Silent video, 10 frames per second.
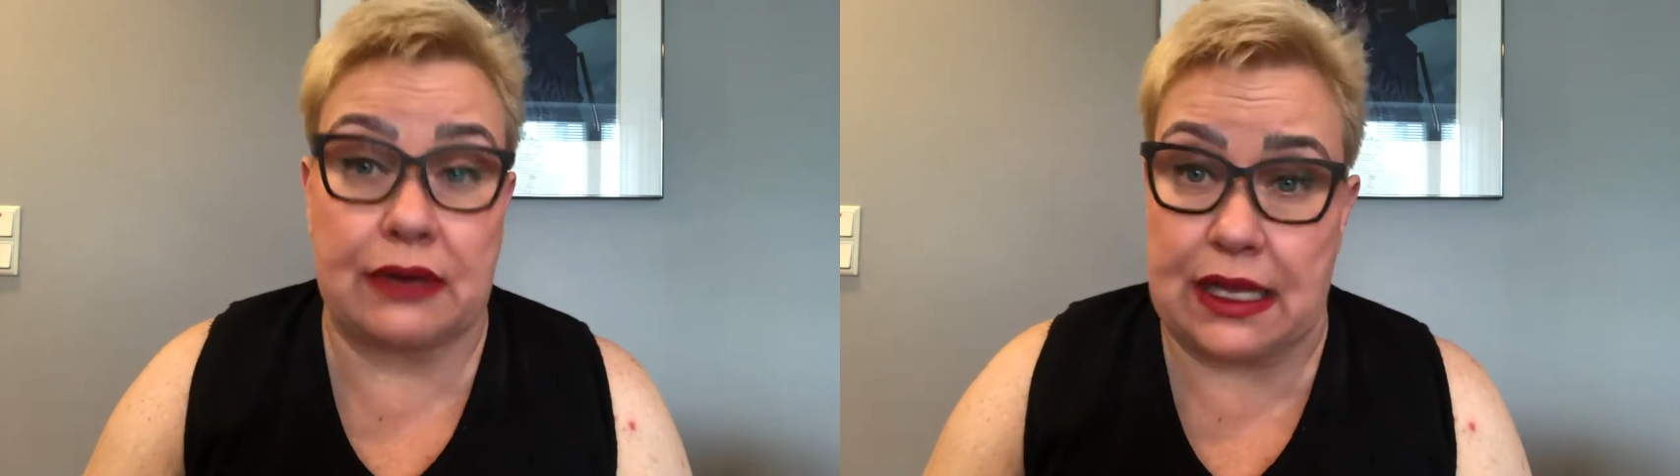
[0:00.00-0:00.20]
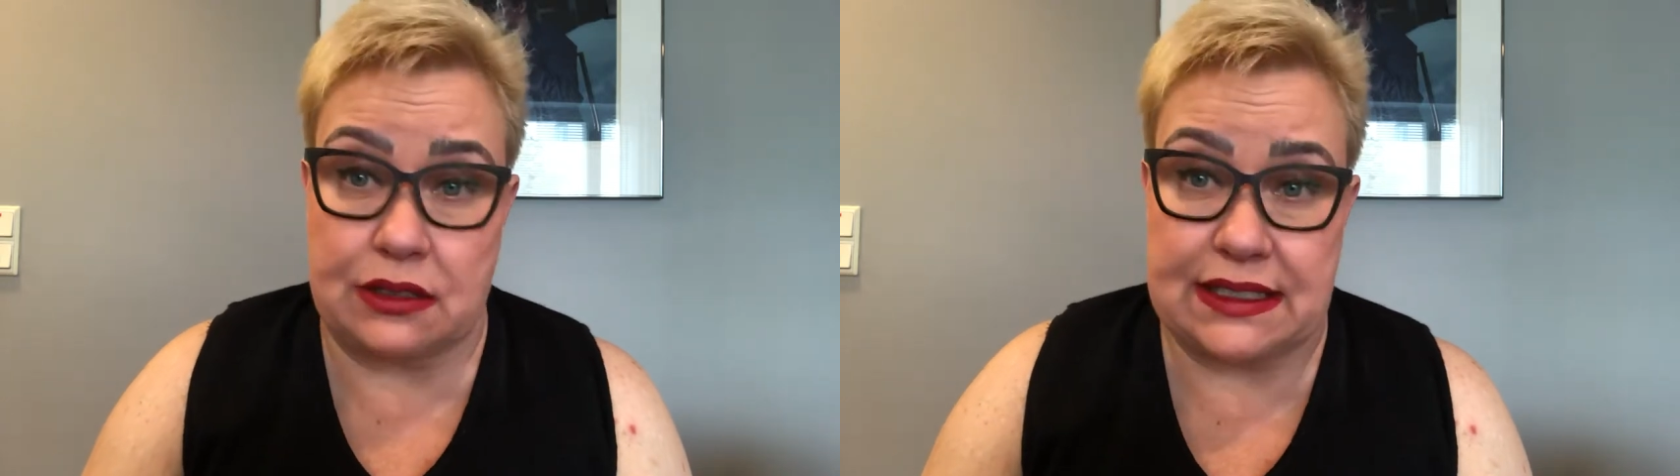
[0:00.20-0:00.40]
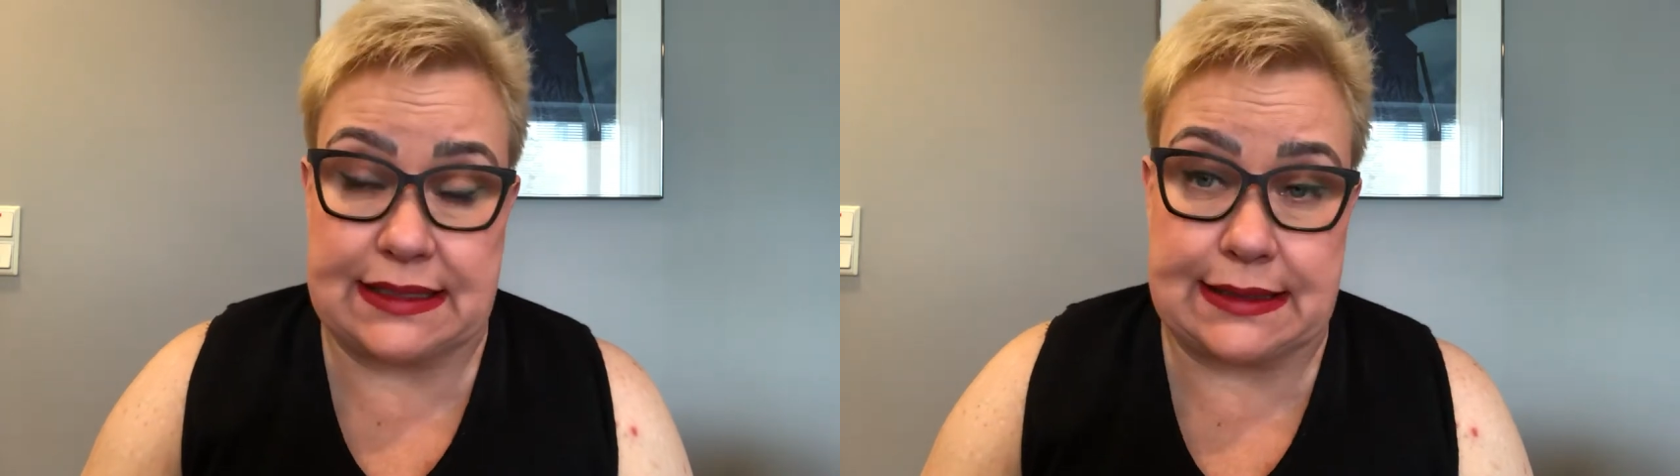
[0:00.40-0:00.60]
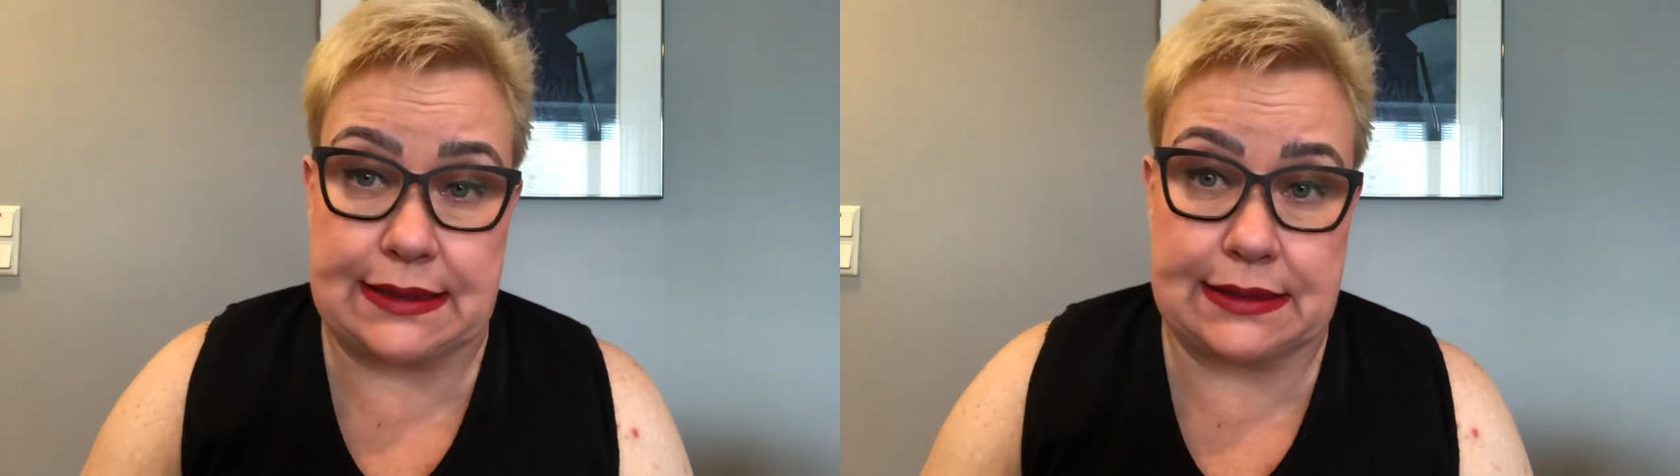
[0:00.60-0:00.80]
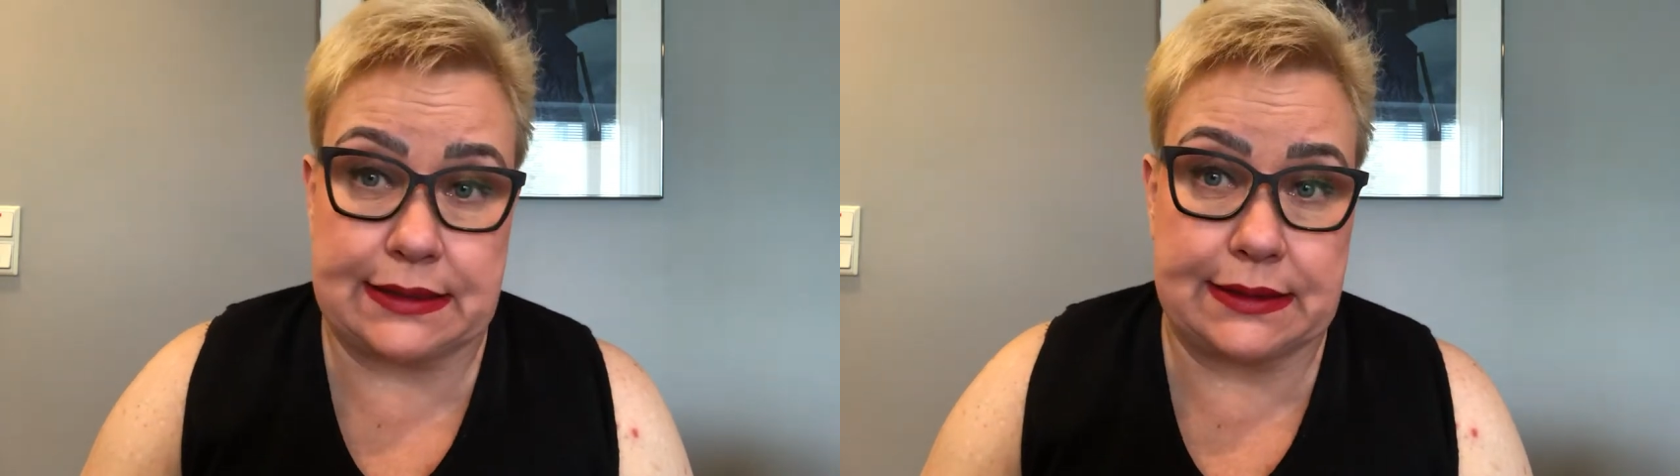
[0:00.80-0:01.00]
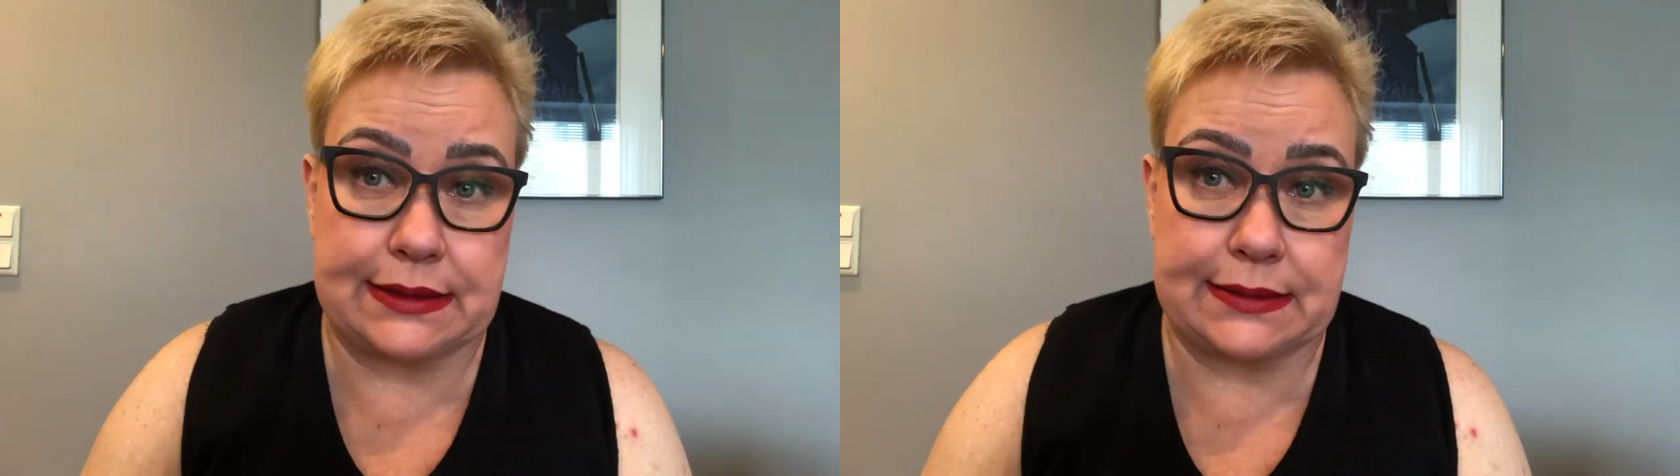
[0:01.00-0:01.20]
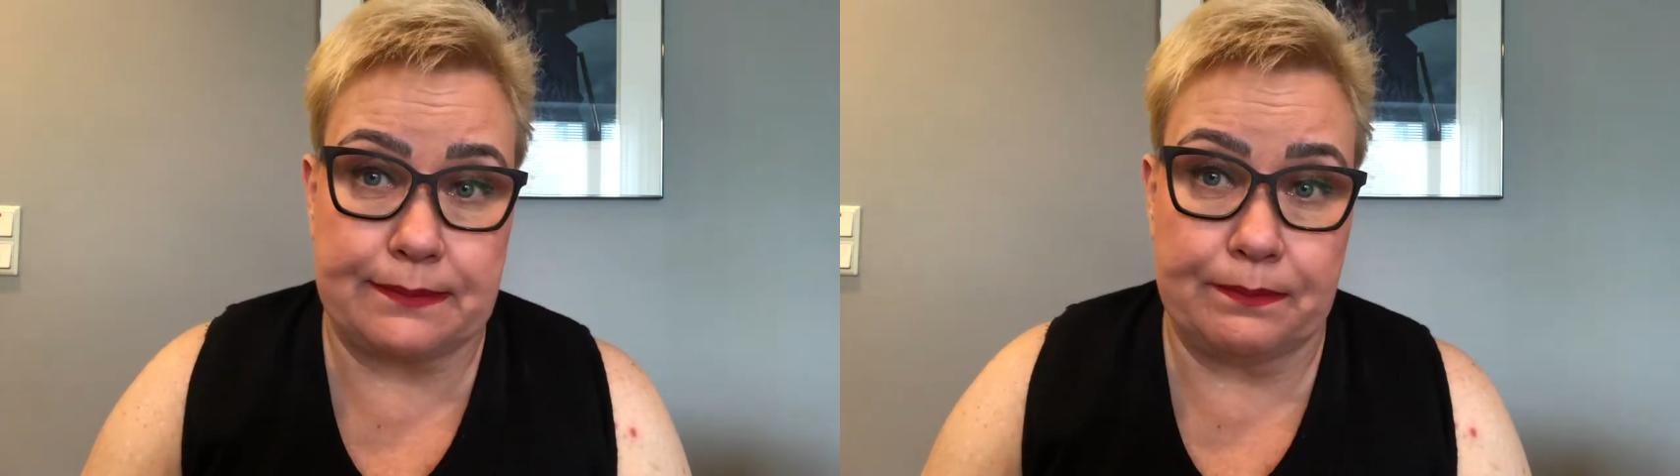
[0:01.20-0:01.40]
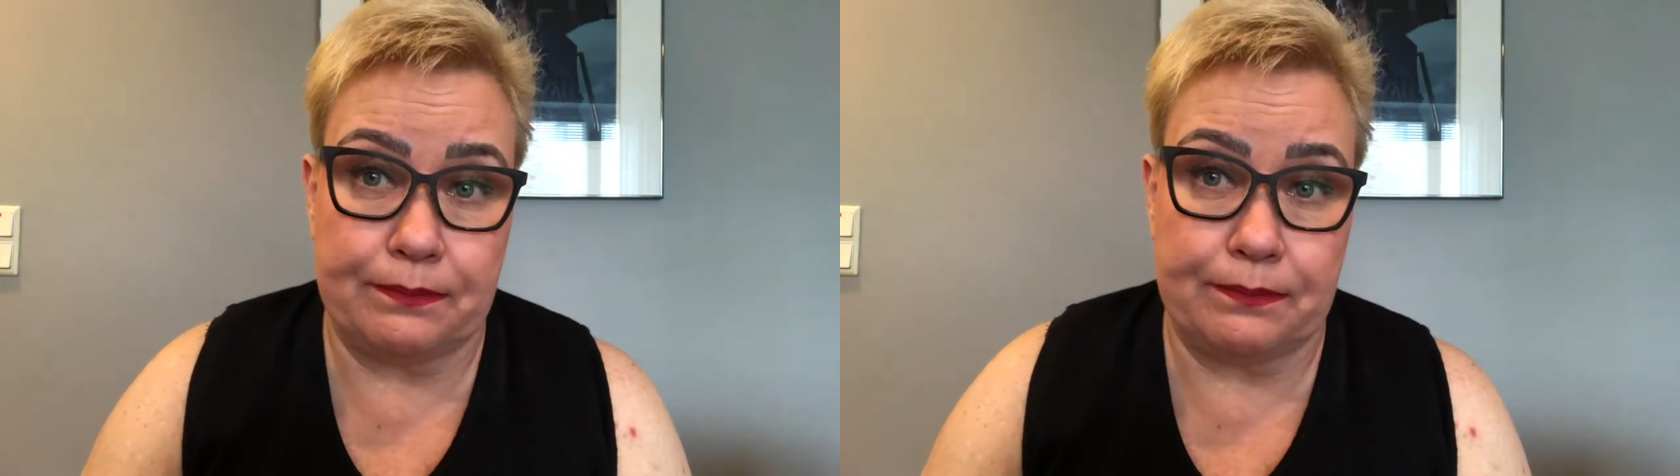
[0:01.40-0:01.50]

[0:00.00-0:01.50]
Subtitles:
rare diseases.